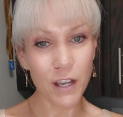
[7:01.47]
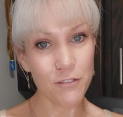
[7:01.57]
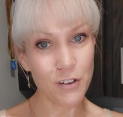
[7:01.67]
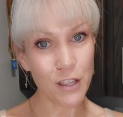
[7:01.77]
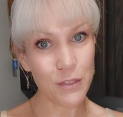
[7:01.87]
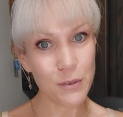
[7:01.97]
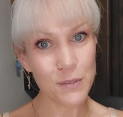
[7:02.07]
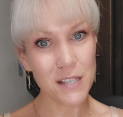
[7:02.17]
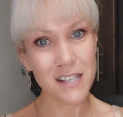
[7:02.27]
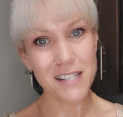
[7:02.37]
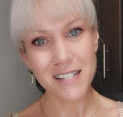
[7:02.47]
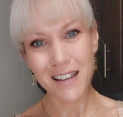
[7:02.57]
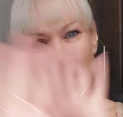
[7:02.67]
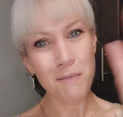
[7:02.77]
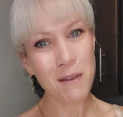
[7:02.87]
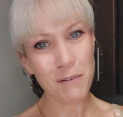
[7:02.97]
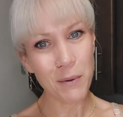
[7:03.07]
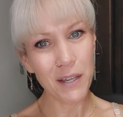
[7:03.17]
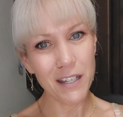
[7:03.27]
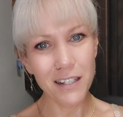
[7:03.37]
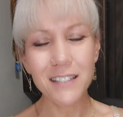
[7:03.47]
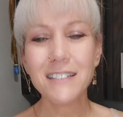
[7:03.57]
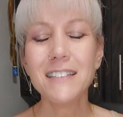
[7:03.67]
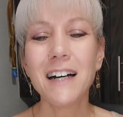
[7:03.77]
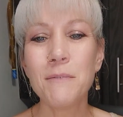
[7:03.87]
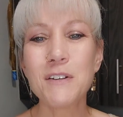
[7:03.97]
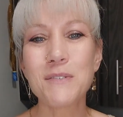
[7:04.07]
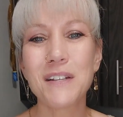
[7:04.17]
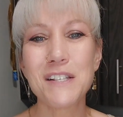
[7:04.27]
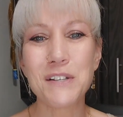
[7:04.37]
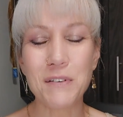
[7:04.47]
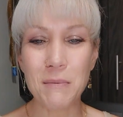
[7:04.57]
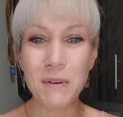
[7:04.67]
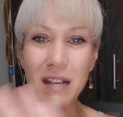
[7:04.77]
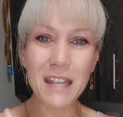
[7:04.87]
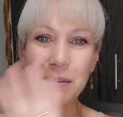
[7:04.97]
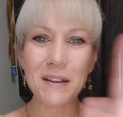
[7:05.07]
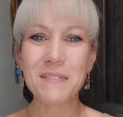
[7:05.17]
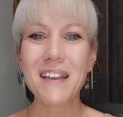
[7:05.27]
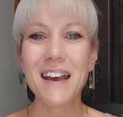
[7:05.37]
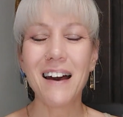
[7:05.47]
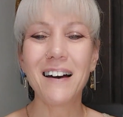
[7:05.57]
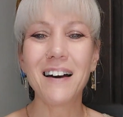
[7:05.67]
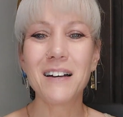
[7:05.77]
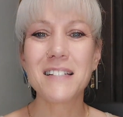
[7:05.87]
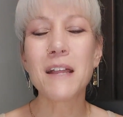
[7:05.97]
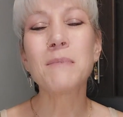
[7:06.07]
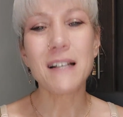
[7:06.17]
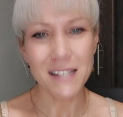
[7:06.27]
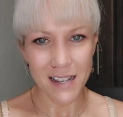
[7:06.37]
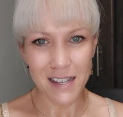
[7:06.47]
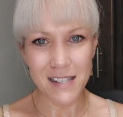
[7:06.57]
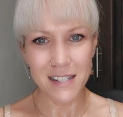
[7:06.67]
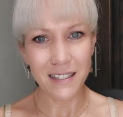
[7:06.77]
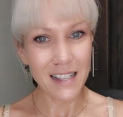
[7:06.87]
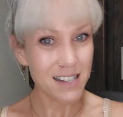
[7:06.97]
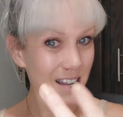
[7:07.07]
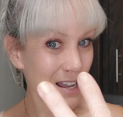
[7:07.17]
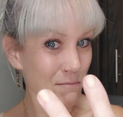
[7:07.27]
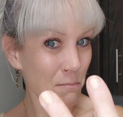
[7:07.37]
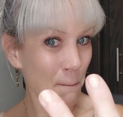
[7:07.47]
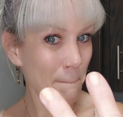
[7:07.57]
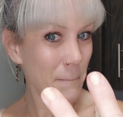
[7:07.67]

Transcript: Recovery Enthusiast. I'm everywhere. I'm also on Instagram. But anyway, stay blessed, guys. Till next time.